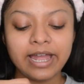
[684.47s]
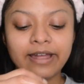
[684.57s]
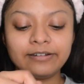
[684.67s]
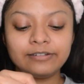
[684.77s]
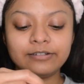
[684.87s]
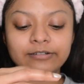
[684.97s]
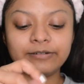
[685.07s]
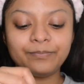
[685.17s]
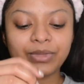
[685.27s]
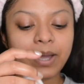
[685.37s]
and
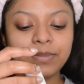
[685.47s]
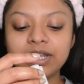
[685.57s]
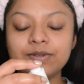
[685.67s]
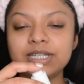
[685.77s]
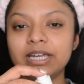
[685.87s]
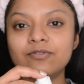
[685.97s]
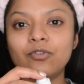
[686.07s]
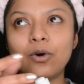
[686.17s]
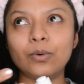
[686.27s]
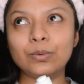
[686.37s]
uh, I've been using it
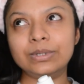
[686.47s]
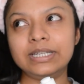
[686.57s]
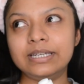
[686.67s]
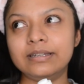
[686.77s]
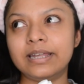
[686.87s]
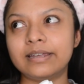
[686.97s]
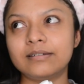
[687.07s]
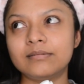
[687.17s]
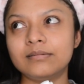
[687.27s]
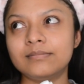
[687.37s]
for only like
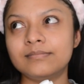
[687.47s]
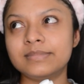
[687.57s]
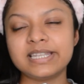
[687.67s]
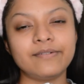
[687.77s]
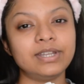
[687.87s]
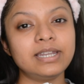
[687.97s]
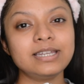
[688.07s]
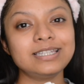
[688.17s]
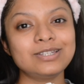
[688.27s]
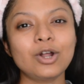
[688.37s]
7
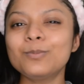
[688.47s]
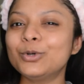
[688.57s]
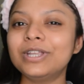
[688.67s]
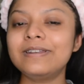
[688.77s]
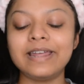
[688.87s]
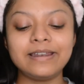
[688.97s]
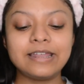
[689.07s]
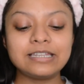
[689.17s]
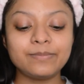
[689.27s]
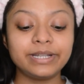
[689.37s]
days not more than 10
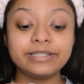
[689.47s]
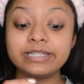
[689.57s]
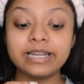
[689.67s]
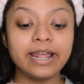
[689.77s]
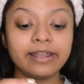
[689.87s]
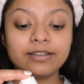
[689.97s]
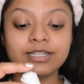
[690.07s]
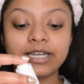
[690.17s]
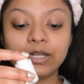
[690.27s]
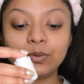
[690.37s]
days but still I can
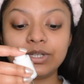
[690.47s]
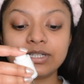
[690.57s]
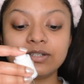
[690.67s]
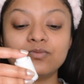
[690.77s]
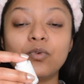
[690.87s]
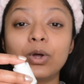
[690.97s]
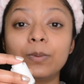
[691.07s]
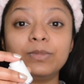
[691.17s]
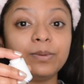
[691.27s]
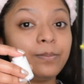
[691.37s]
tell you this is one
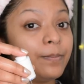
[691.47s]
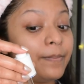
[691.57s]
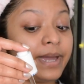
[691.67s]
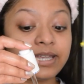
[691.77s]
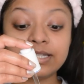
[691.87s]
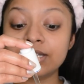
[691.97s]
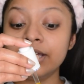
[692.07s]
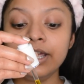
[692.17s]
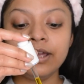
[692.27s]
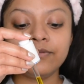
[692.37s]
of the best
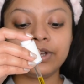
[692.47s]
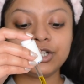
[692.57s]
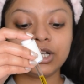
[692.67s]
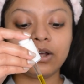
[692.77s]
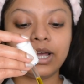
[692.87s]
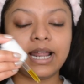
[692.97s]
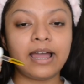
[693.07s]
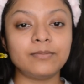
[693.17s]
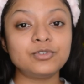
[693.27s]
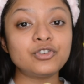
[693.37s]
facial oil
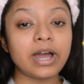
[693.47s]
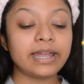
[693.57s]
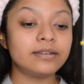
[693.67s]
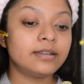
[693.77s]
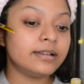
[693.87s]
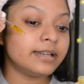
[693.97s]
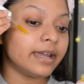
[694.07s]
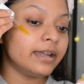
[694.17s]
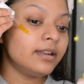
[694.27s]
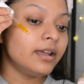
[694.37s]
I've tried till
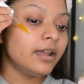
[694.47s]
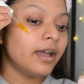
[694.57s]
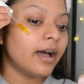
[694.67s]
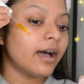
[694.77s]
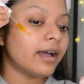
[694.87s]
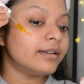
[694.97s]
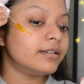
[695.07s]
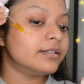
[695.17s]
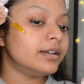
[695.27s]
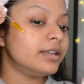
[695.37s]
date and
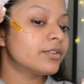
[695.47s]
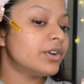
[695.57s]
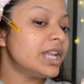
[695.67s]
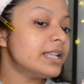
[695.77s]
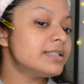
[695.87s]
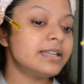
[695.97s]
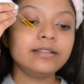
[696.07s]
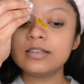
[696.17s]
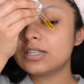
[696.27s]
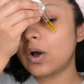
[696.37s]
the ingredients in
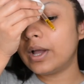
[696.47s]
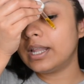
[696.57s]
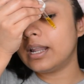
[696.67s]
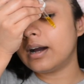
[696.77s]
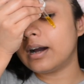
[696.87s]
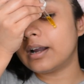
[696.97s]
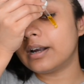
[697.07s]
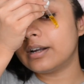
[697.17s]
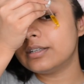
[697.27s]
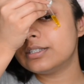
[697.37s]
this oil
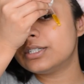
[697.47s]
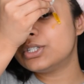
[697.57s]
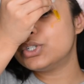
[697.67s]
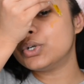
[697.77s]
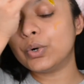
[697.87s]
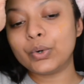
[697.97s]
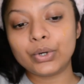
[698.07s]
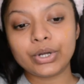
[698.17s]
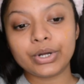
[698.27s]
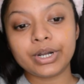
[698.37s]
are so
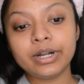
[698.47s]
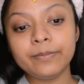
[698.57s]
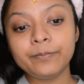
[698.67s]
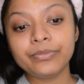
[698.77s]
good